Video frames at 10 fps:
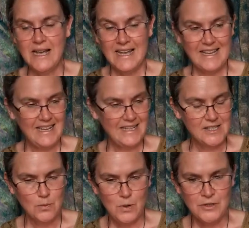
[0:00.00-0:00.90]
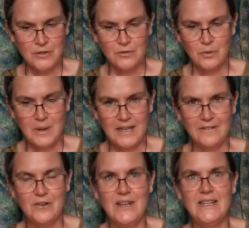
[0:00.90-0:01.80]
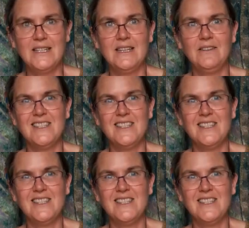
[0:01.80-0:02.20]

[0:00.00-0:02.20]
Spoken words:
It's a wonderful way of creating a